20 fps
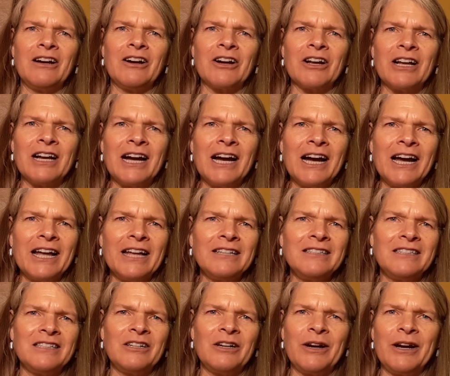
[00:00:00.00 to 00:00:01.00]
our
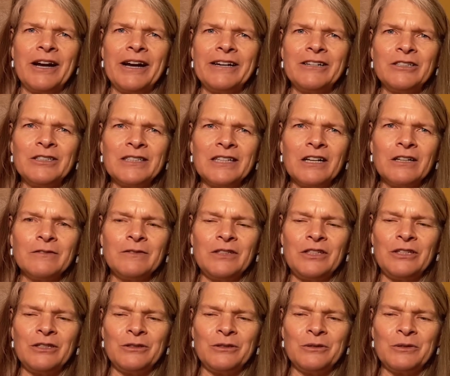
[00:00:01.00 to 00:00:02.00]
guides and our higher selves
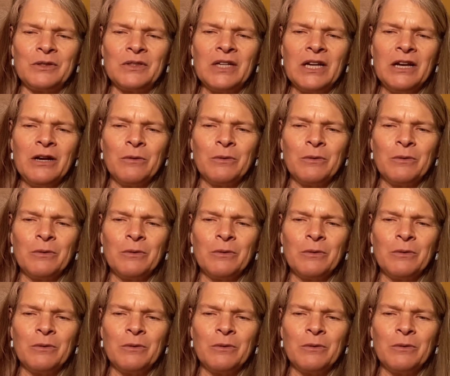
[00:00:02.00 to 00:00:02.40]
use